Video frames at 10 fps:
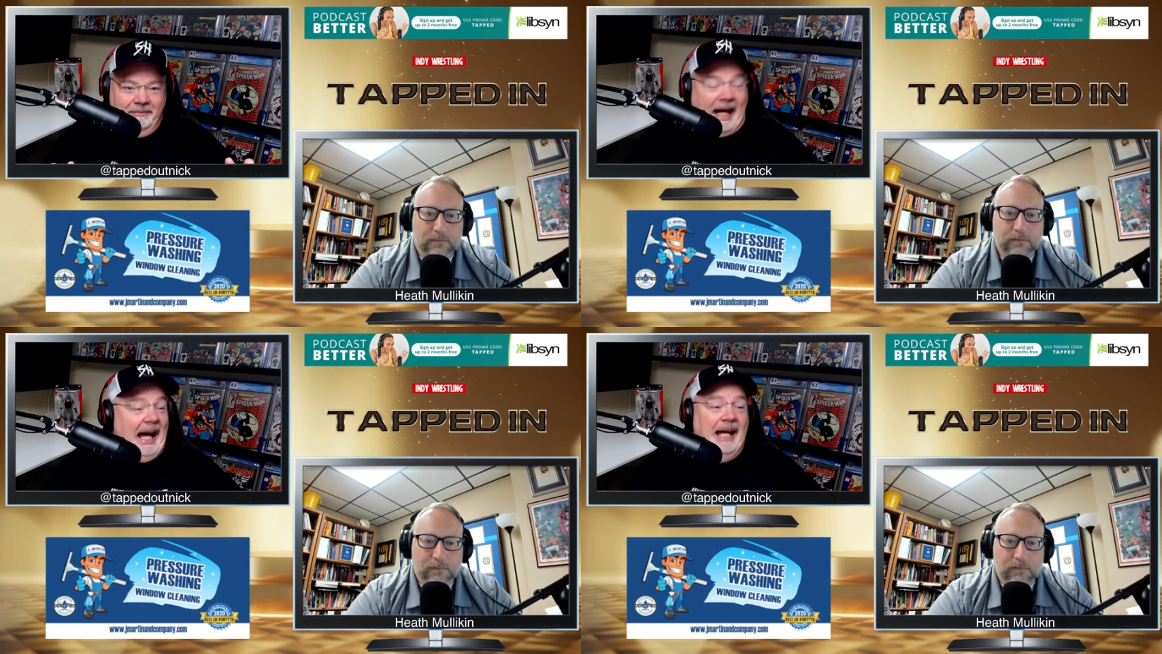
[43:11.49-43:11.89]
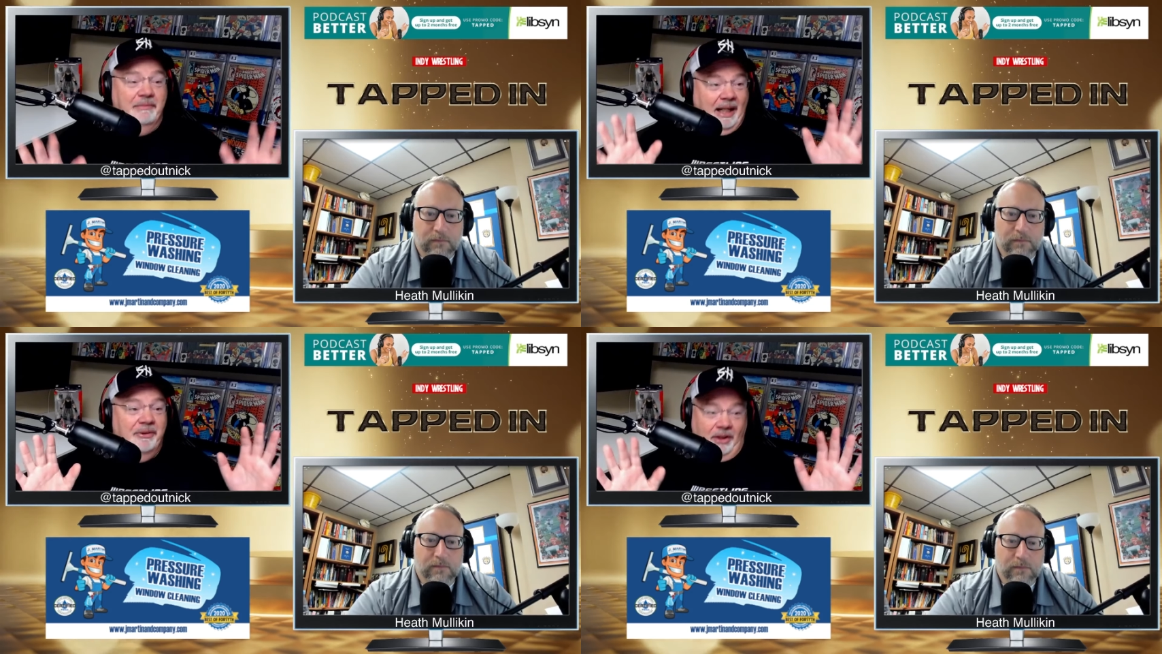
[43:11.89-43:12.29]
Speaker 1: I have
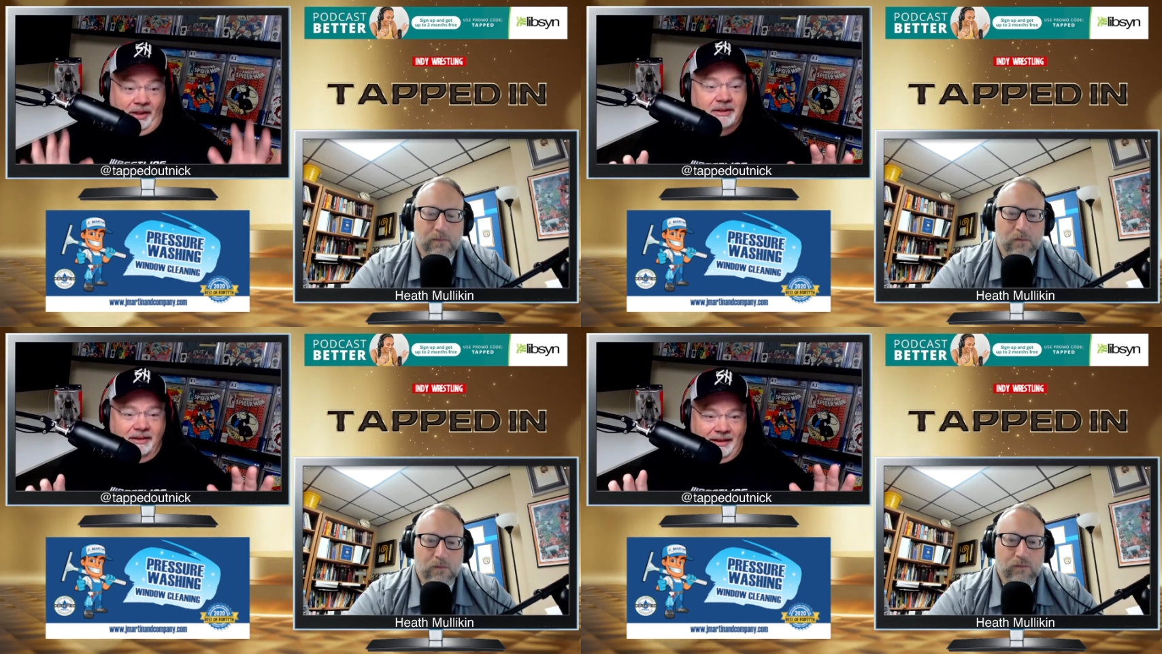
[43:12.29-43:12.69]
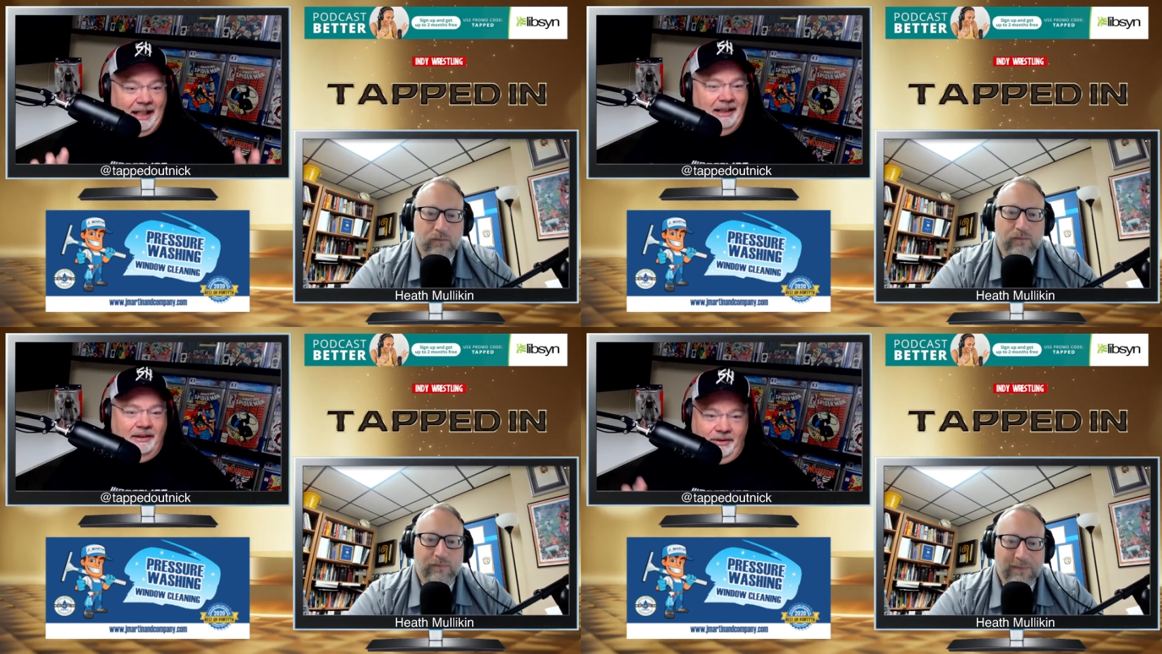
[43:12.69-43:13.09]
my thoughts.
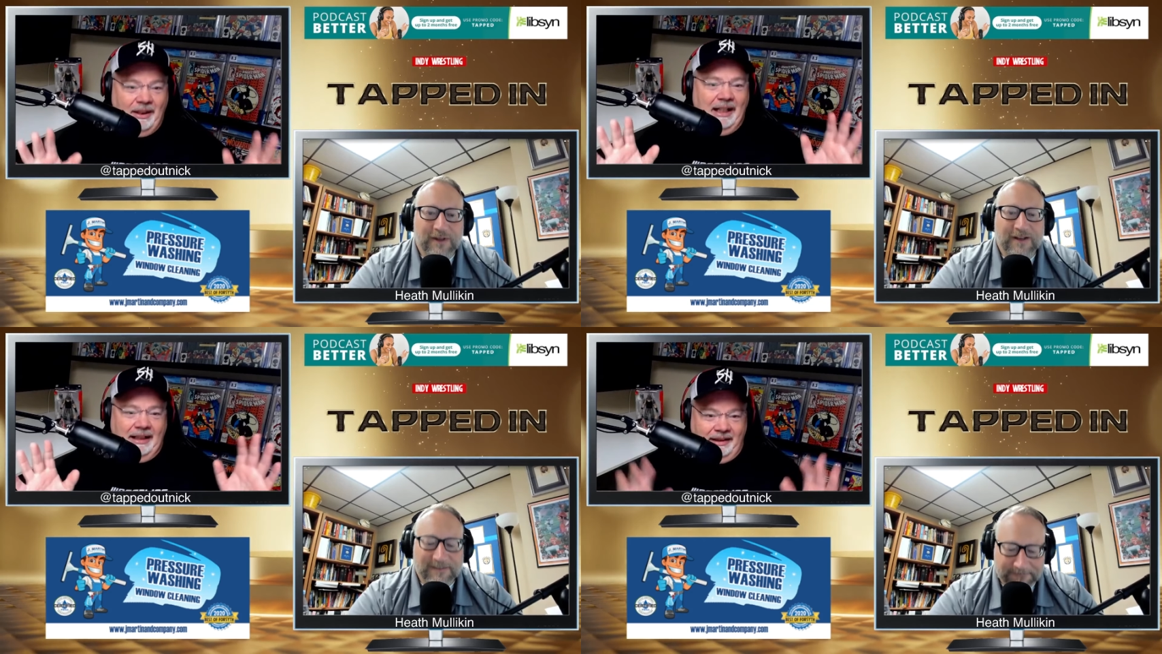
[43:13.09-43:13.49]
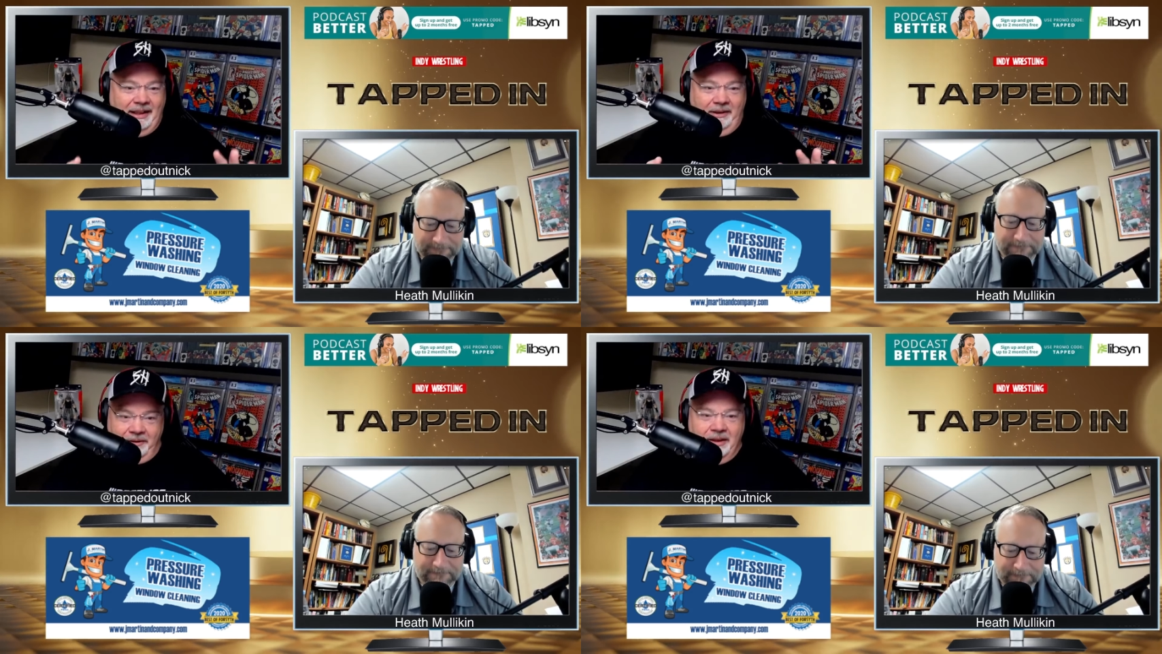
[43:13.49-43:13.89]
I do. I you
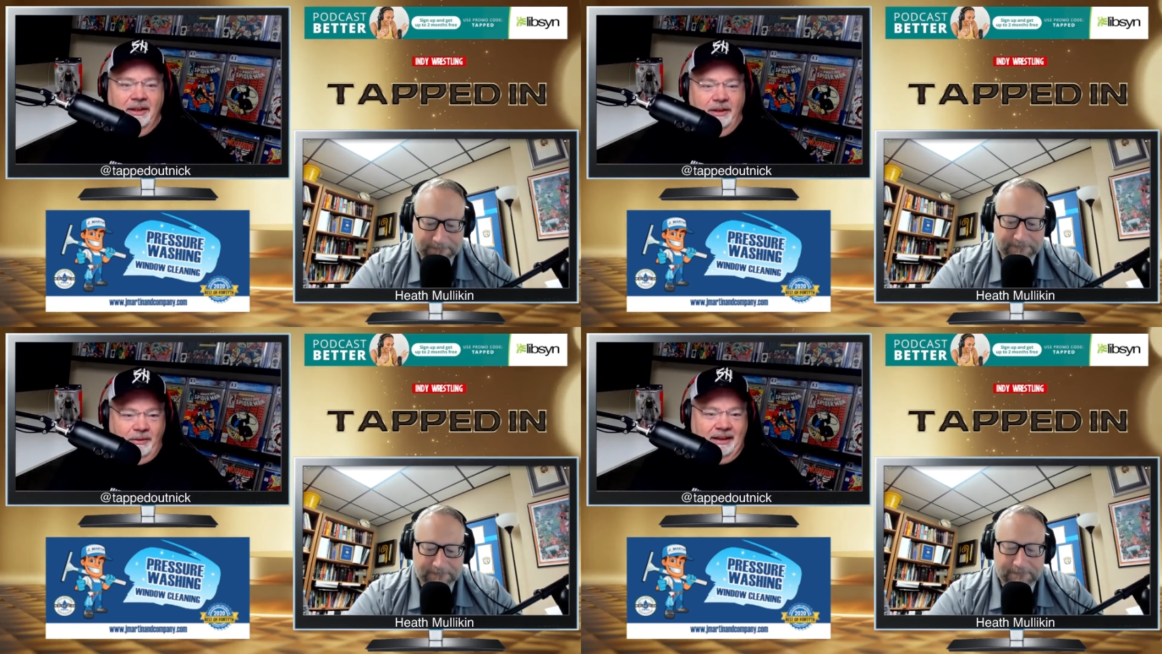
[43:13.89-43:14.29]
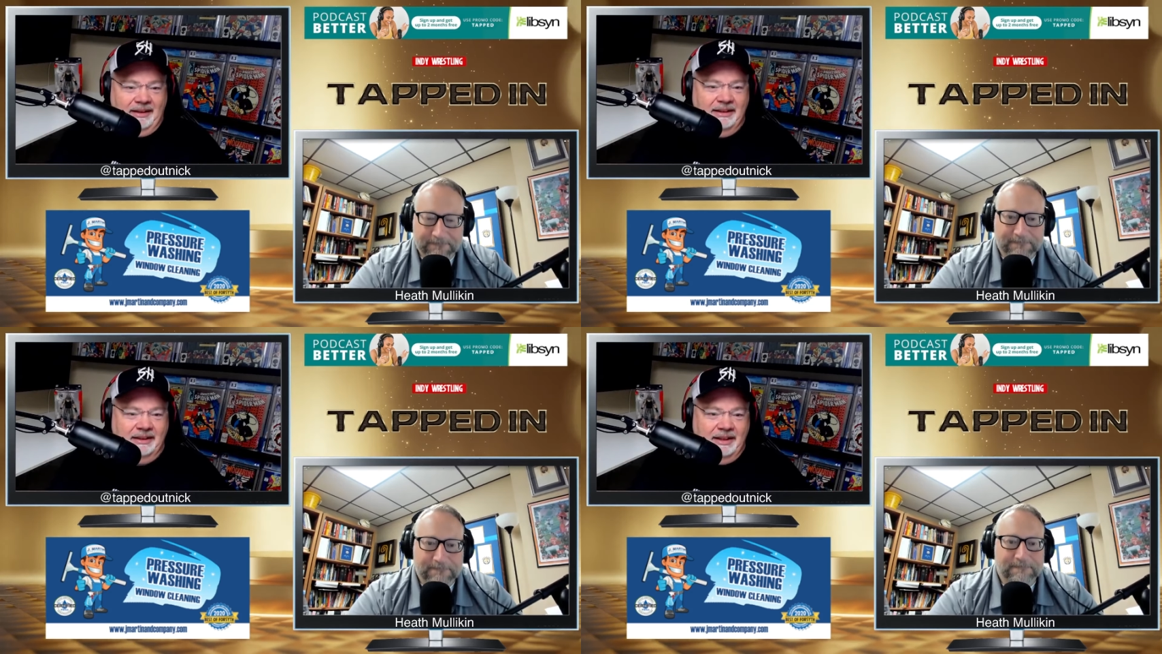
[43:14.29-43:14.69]
know who I
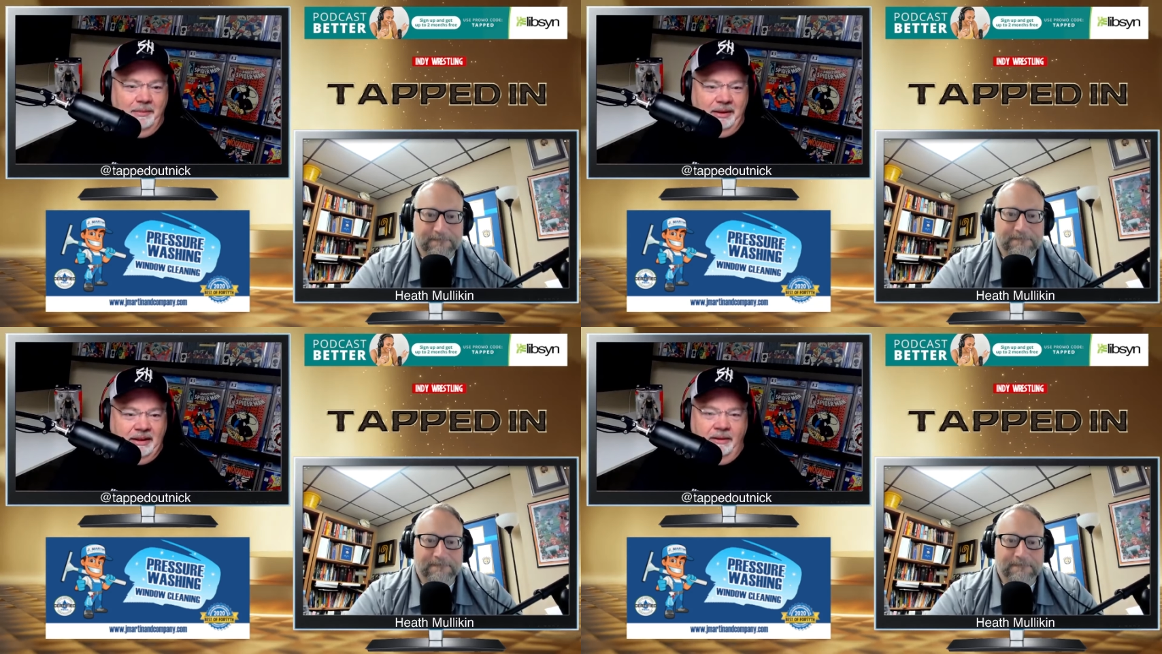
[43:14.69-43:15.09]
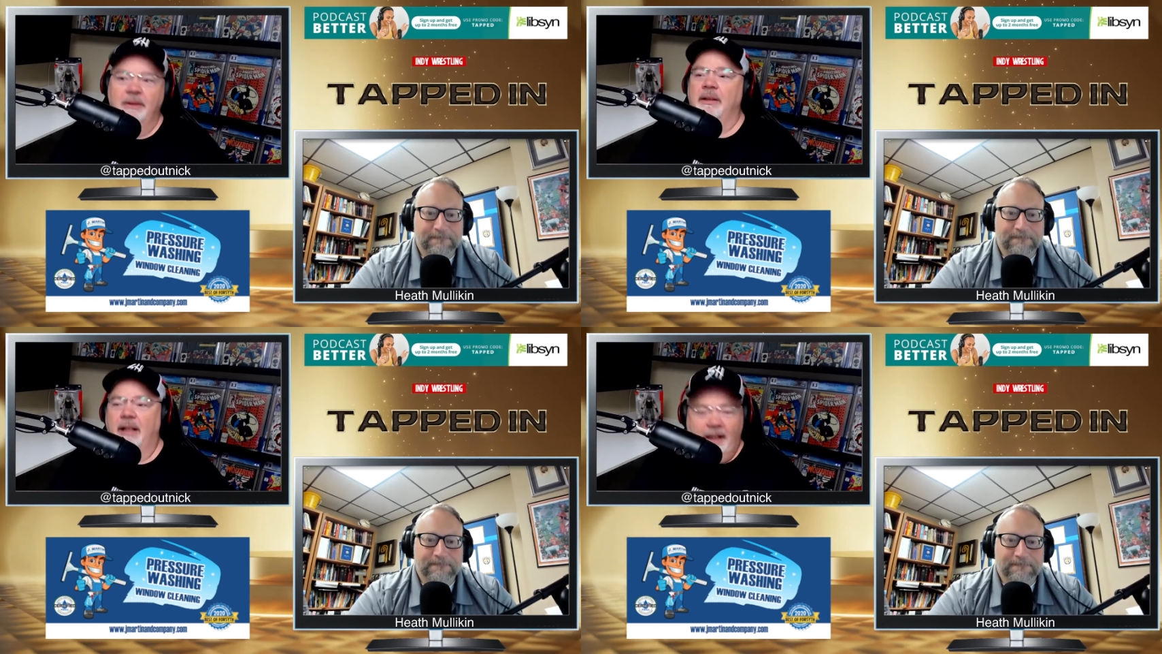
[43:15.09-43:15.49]
think they're going to be.
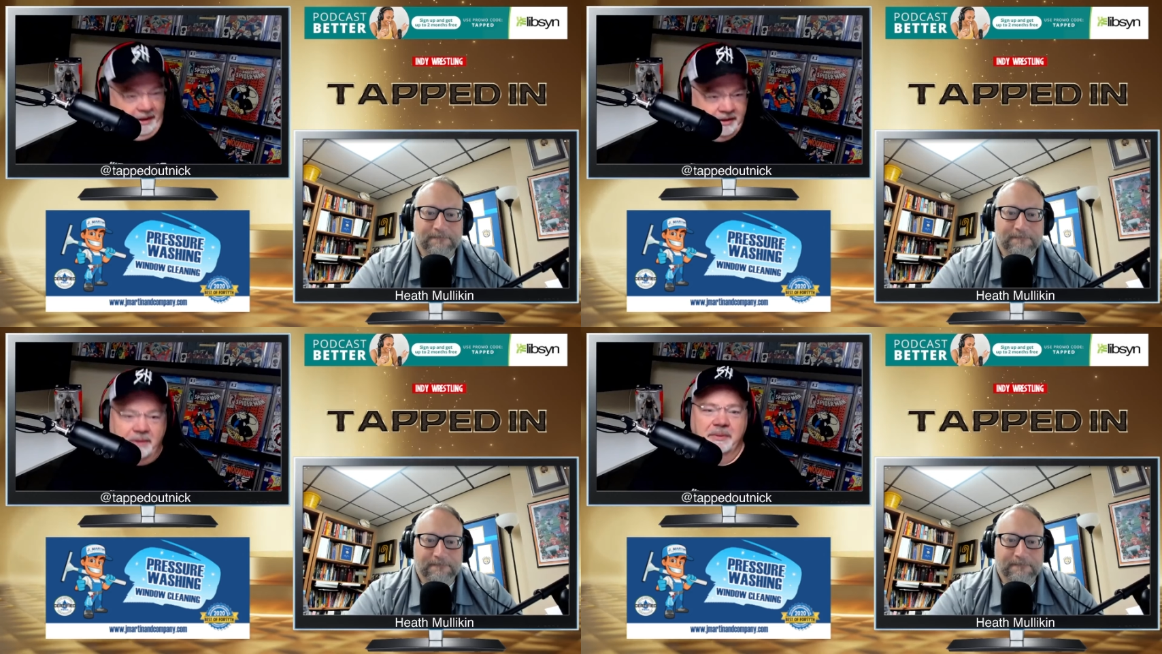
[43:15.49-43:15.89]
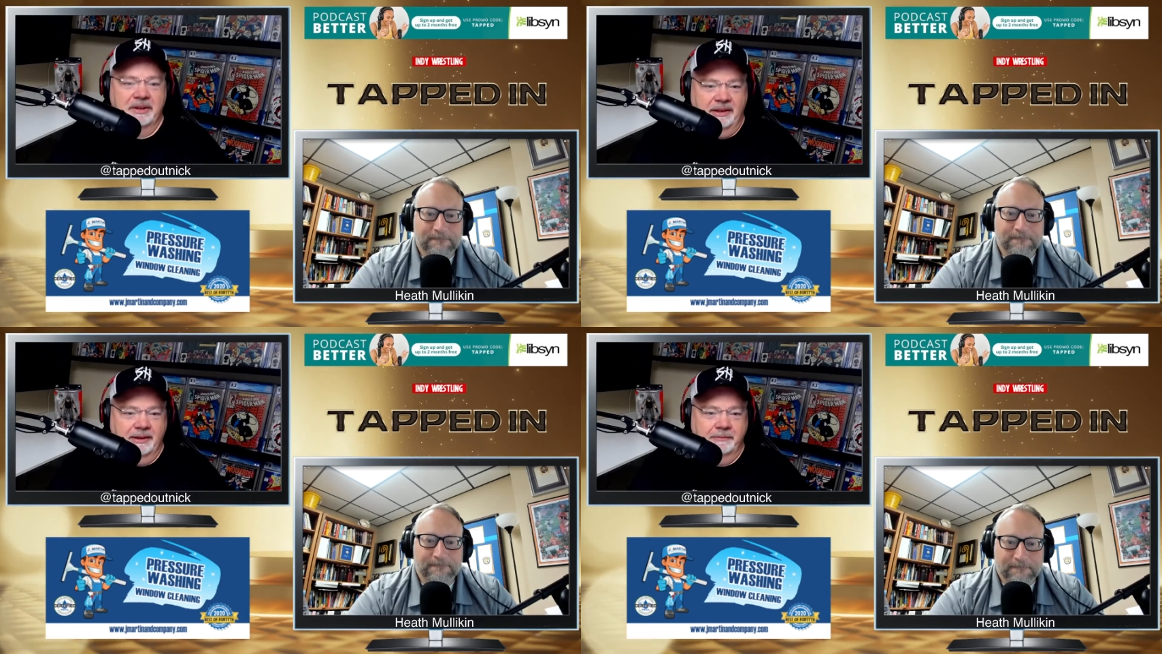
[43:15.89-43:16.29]
hundred
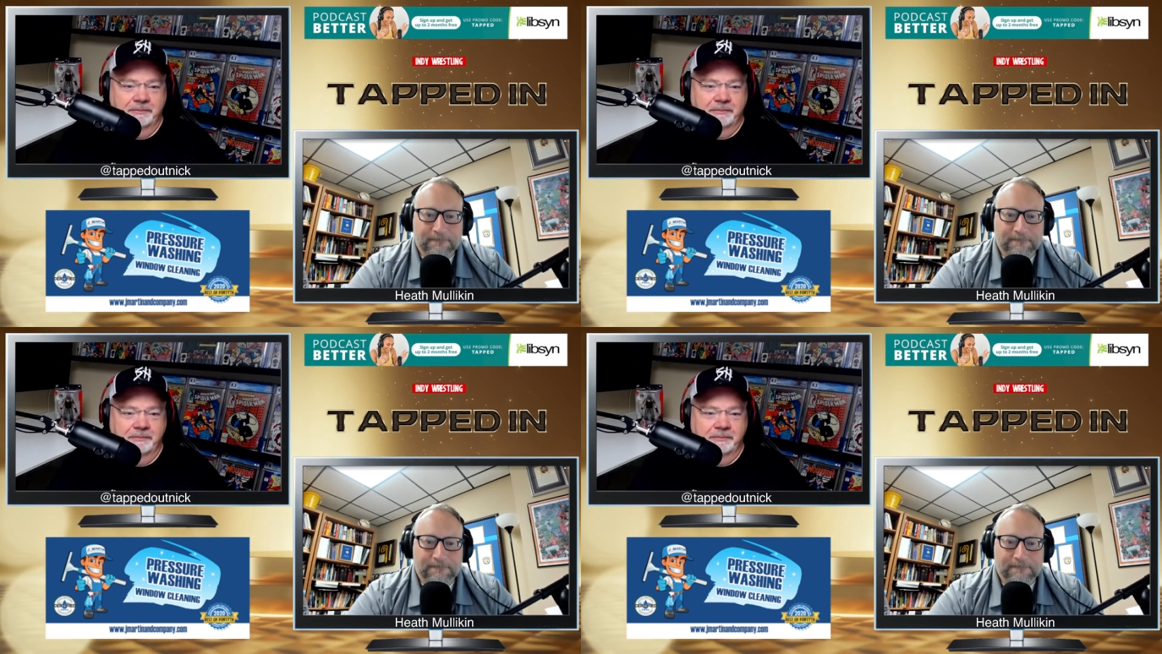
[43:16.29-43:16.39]
percent.